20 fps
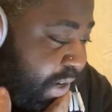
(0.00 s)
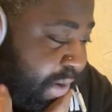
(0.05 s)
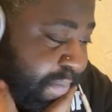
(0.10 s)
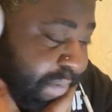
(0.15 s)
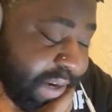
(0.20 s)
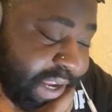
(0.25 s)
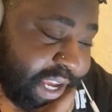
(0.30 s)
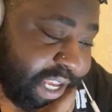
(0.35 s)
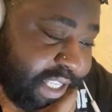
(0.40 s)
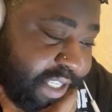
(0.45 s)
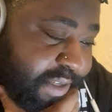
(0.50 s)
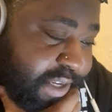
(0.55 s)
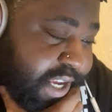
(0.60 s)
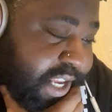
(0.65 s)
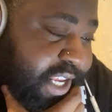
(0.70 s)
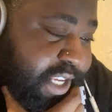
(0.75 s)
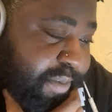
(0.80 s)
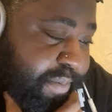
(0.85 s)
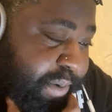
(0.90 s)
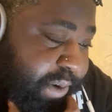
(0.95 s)
to play, it
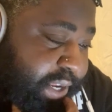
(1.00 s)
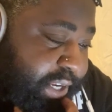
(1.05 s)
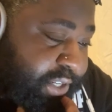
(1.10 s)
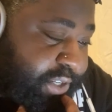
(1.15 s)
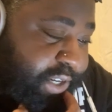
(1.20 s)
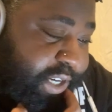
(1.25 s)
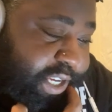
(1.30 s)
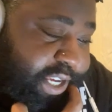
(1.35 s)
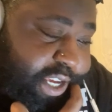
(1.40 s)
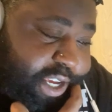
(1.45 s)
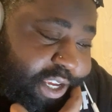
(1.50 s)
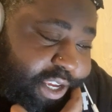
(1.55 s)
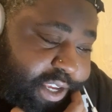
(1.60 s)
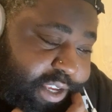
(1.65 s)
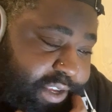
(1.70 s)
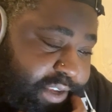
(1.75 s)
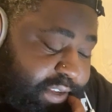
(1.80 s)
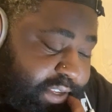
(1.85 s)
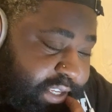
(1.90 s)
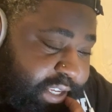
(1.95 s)
is pretty tricky
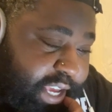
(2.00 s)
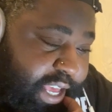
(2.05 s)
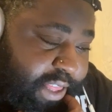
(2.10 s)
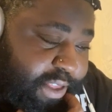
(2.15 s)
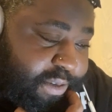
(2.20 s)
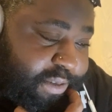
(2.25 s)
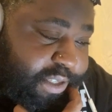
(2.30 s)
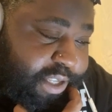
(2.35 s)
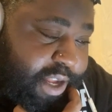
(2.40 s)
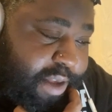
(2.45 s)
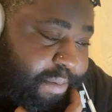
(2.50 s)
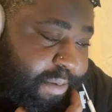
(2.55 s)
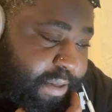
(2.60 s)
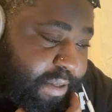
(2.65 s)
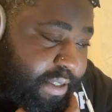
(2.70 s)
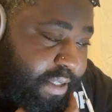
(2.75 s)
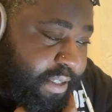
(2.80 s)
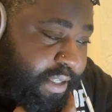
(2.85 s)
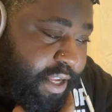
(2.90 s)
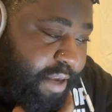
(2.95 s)
to get those
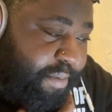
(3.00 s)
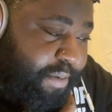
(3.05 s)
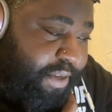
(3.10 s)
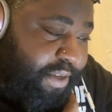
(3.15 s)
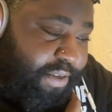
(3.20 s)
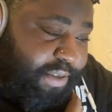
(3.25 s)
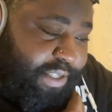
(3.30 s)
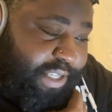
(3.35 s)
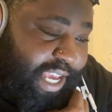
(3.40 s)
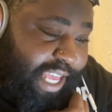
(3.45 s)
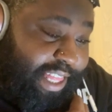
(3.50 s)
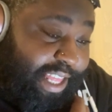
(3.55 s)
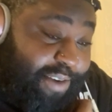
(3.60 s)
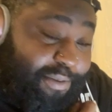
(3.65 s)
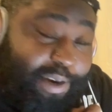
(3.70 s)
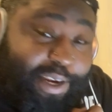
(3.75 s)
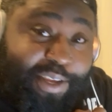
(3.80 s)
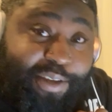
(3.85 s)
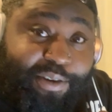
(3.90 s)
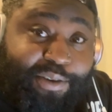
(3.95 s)
W's, and then
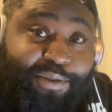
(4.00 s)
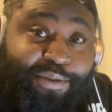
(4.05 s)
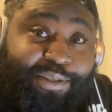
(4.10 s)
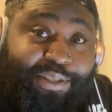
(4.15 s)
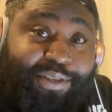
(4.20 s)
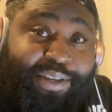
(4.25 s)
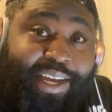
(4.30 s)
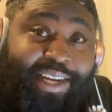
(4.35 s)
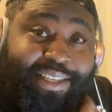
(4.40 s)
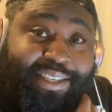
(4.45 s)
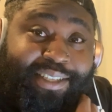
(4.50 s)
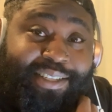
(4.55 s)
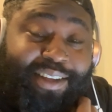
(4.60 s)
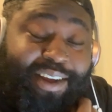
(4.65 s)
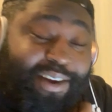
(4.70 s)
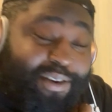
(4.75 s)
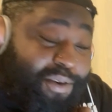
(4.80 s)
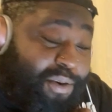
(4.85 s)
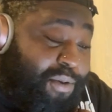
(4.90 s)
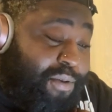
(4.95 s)
when you lose, you gotta
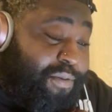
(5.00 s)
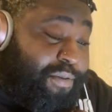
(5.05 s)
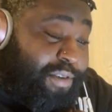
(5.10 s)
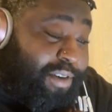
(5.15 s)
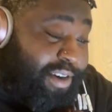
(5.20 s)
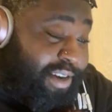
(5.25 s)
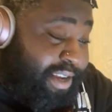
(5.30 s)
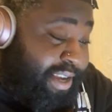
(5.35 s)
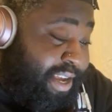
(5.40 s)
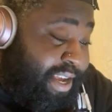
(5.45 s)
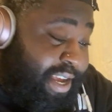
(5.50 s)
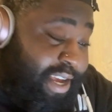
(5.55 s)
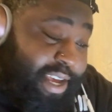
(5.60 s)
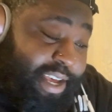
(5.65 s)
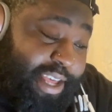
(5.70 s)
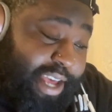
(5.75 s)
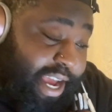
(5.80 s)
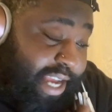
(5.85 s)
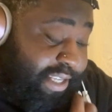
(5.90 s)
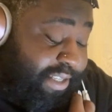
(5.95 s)
start over.
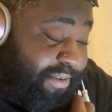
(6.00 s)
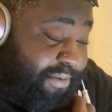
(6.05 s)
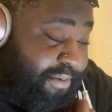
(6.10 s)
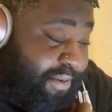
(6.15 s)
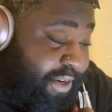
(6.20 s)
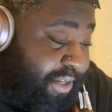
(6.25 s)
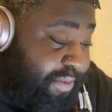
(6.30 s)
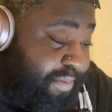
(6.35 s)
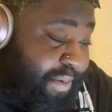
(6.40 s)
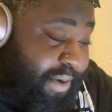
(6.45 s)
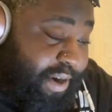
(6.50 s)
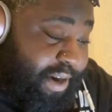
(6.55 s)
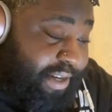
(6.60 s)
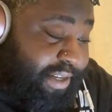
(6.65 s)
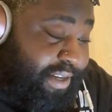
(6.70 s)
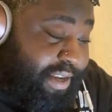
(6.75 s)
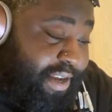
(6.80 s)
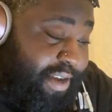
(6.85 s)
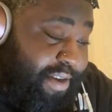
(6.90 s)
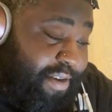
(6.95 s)
That's the worst part.
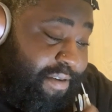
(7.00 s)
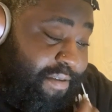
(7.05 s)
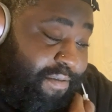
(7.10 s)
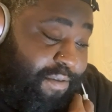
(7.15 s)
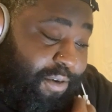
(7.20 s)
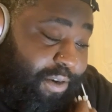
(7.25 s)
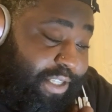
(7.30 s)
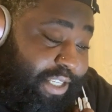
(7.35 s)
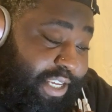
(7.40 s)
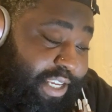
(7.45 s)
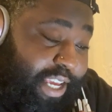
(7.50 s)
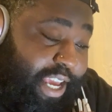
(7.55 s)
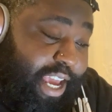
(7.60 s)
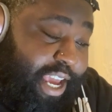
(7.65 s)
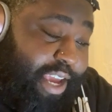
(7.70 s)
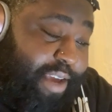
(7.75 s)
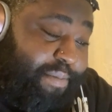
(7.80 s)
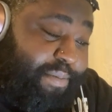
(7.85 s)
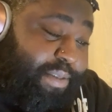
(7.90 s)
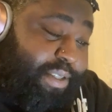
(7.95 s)
14
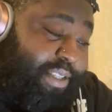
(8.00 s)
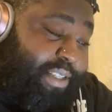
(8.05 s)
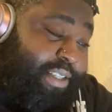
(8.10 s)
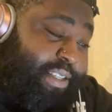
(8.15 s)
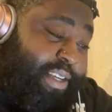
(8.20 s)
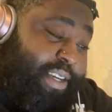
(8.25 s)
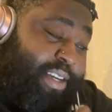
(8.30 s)
games,